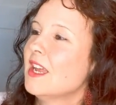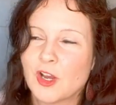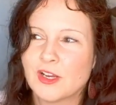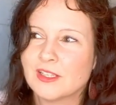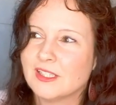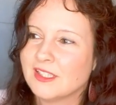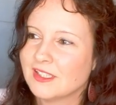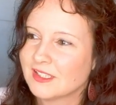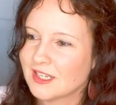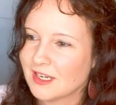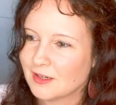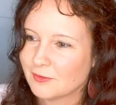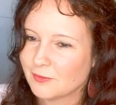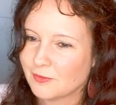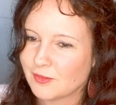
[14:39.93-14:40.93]
Oddly
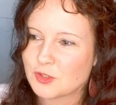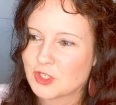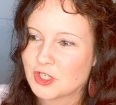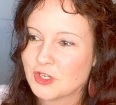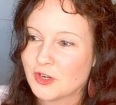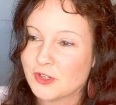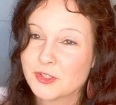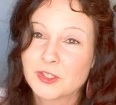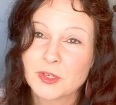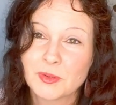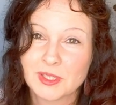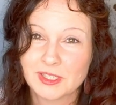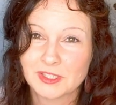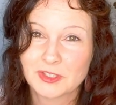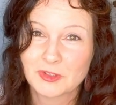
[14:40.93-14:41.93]
enough, she also
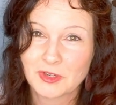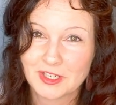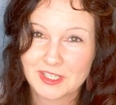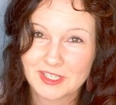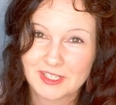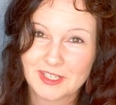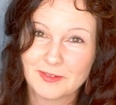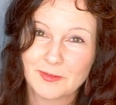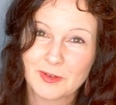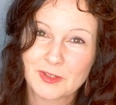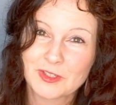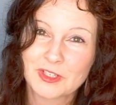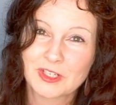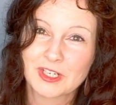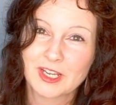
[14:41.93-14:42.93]
illustrated a
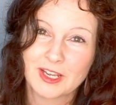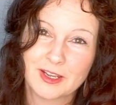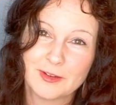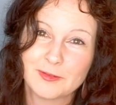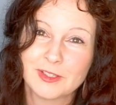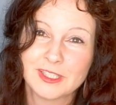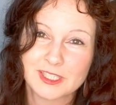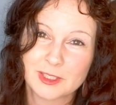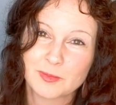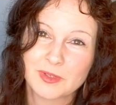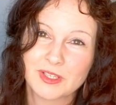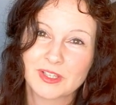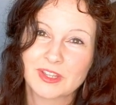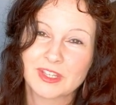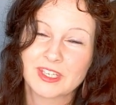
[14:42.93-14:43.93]
version of
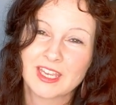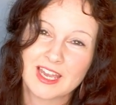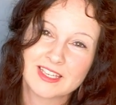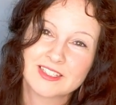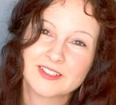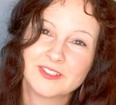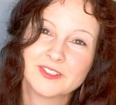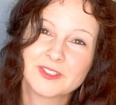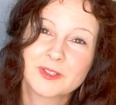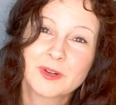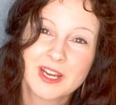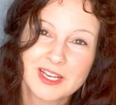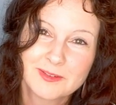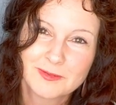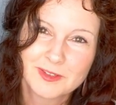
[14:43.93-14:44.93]
Elizabeth Gaskell's
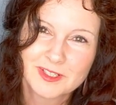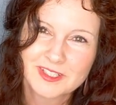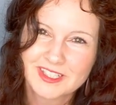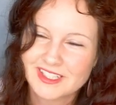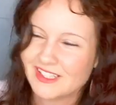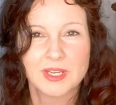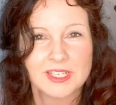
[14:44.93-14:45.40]
Cranford.